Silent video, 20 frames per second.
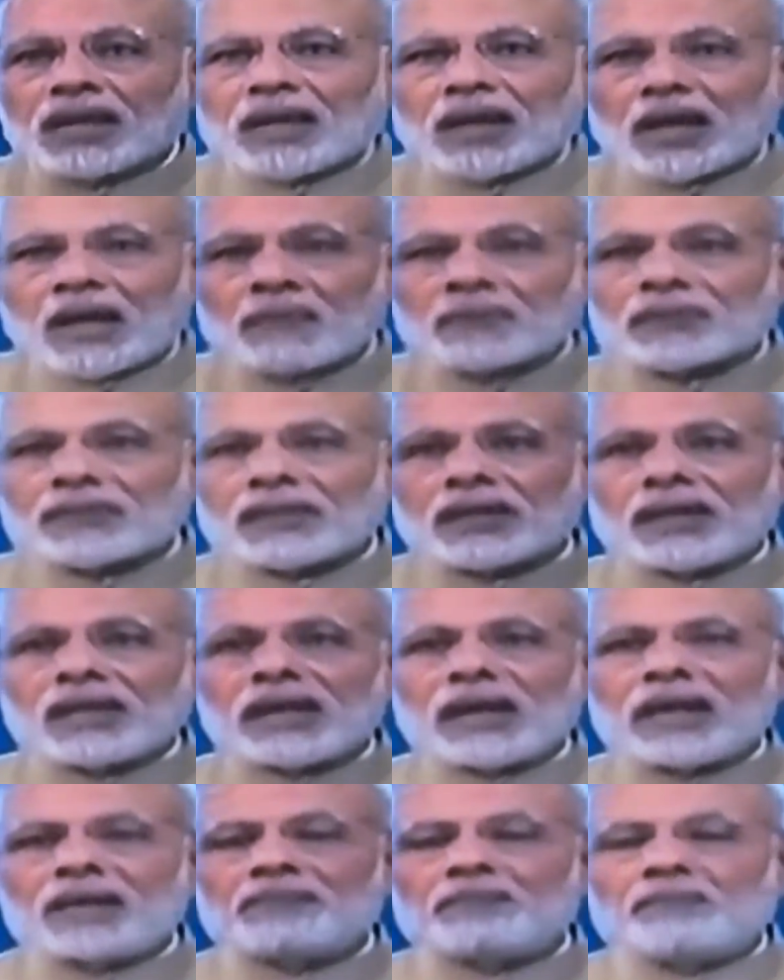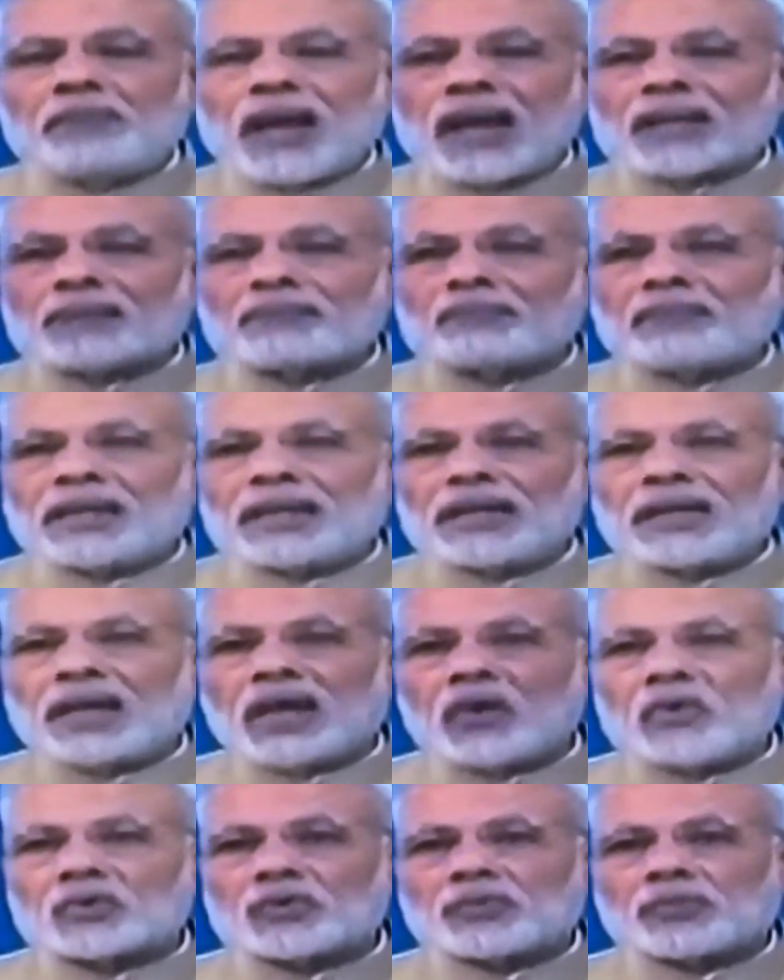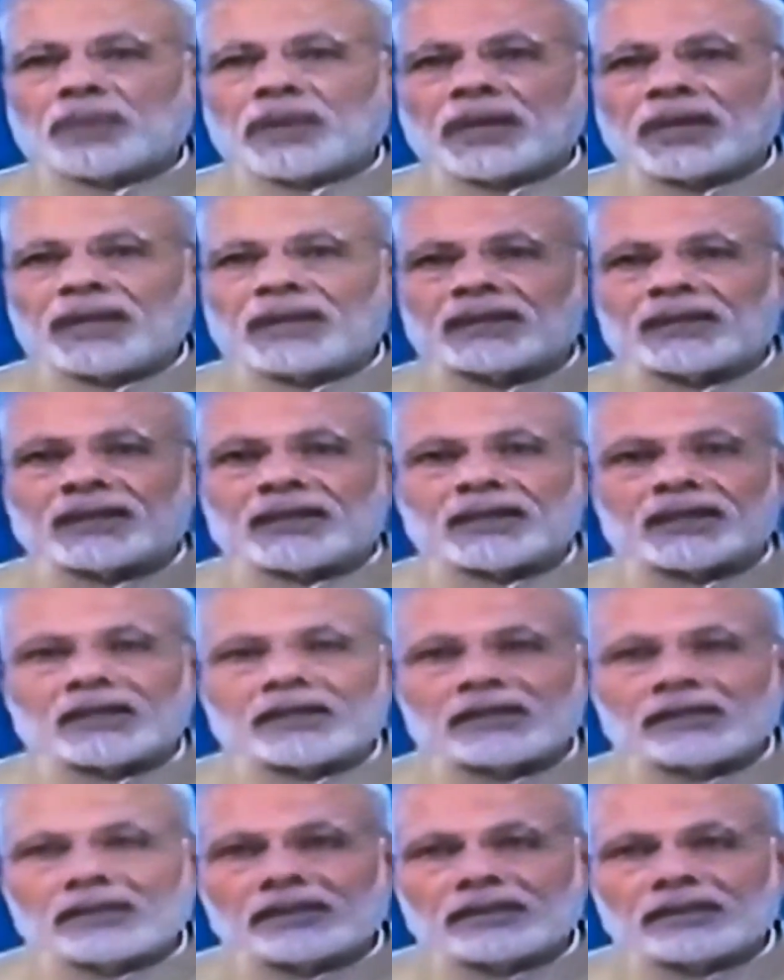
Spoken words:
corruption and black money have spread their